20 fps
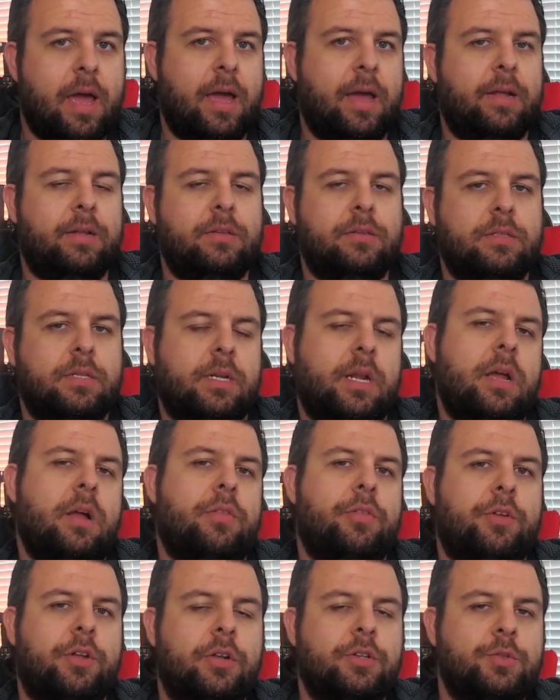and today
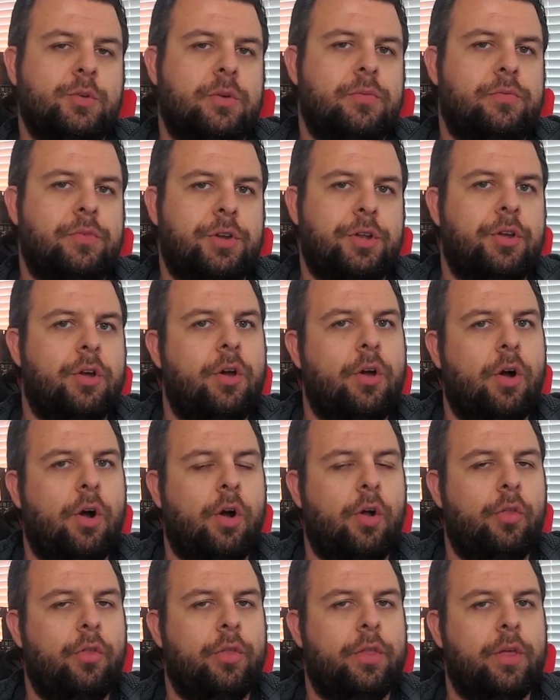I thought I'd do a video
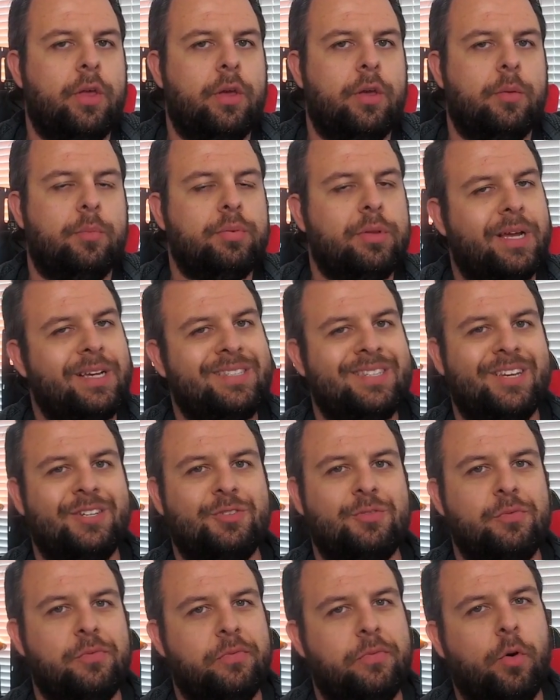on the
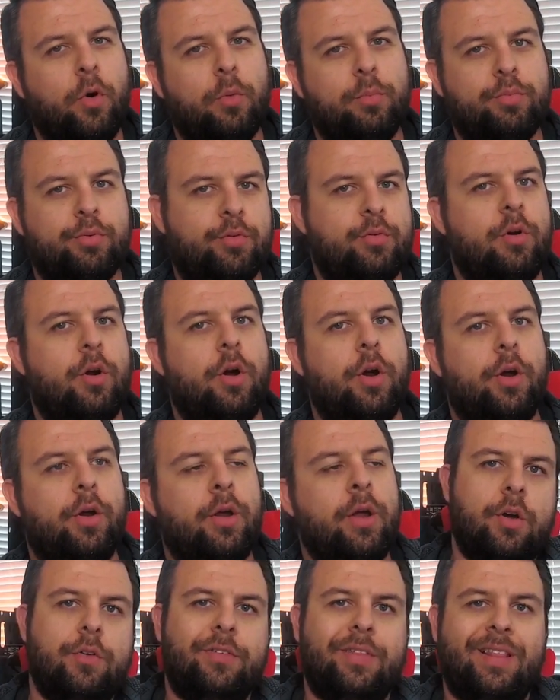PlayStation 4 Pro.
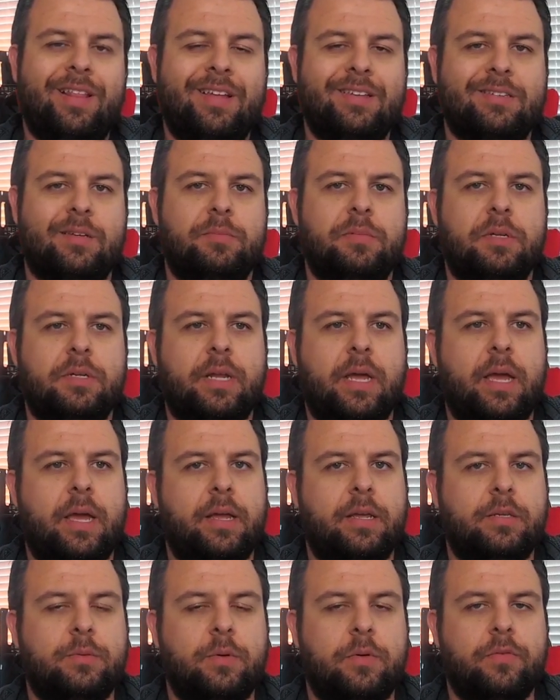Over the last couple of
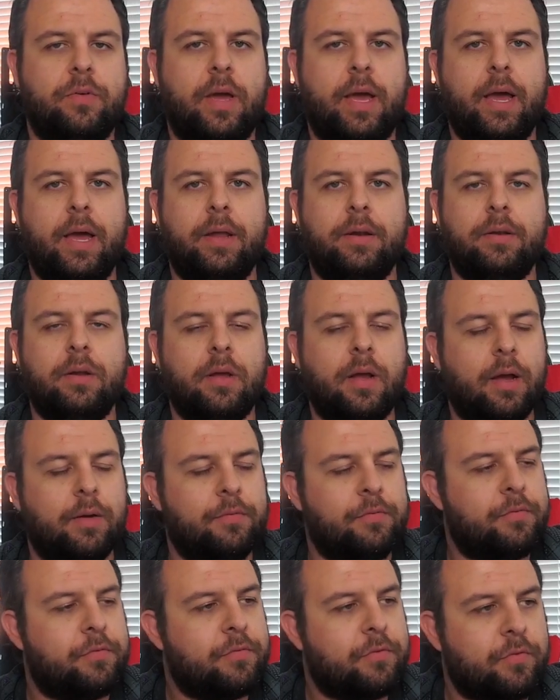days we've had a
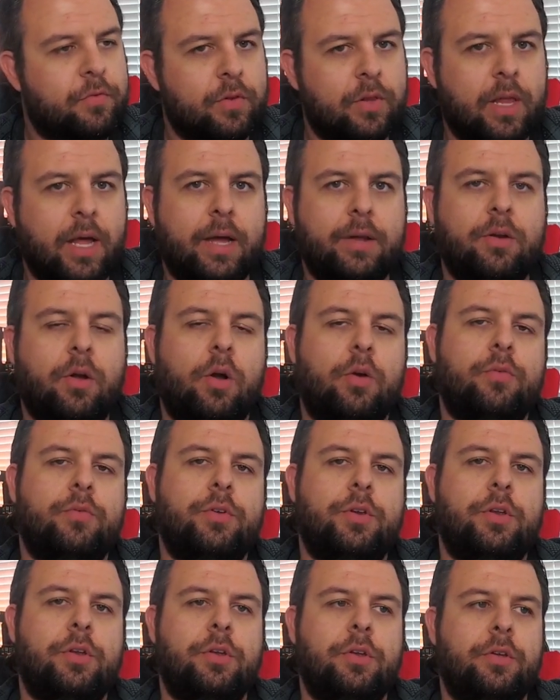flood
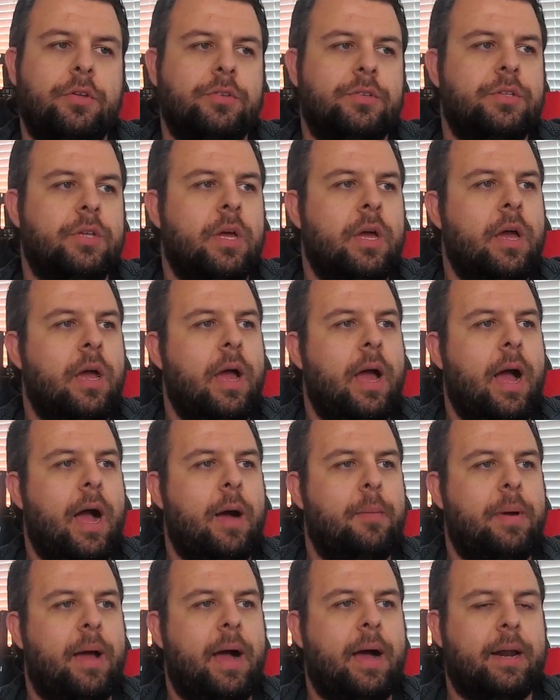of news
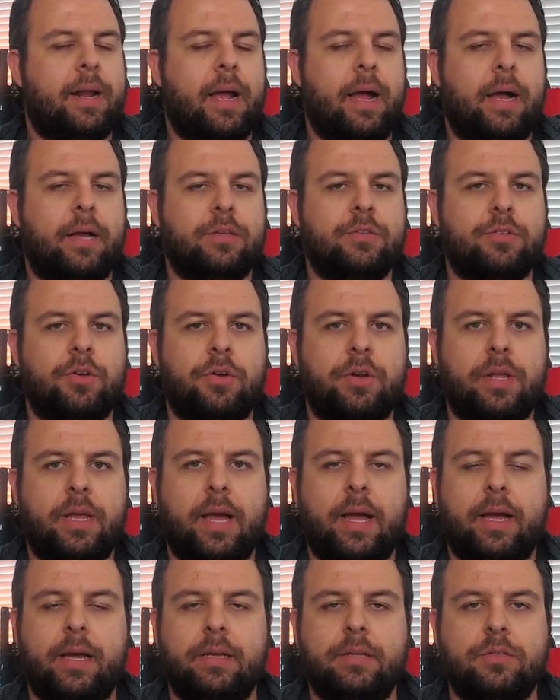about how Sony
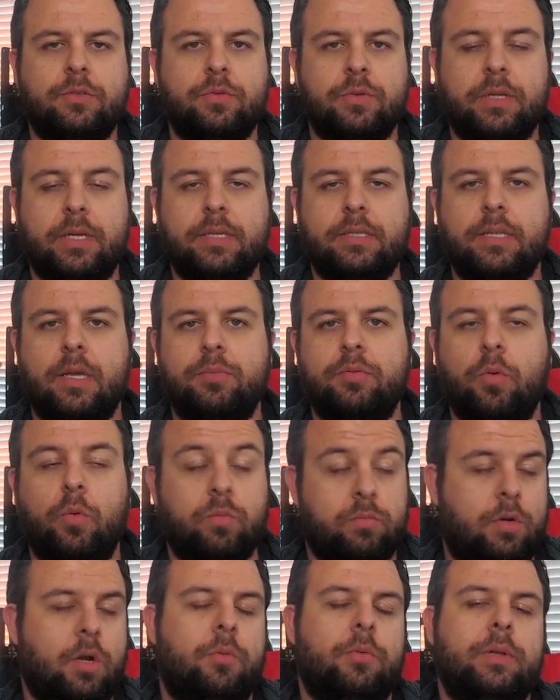has released their,
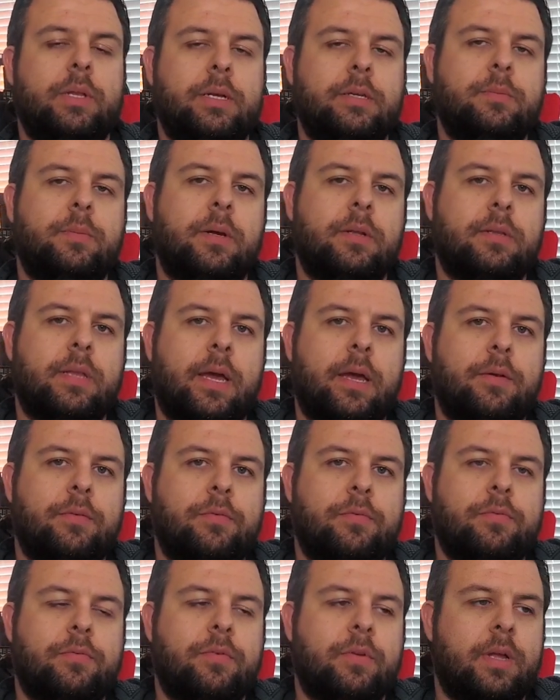well not released, but
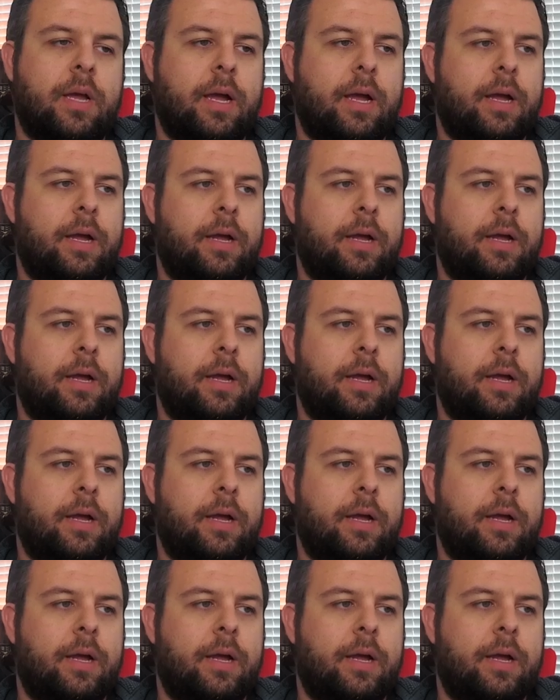they've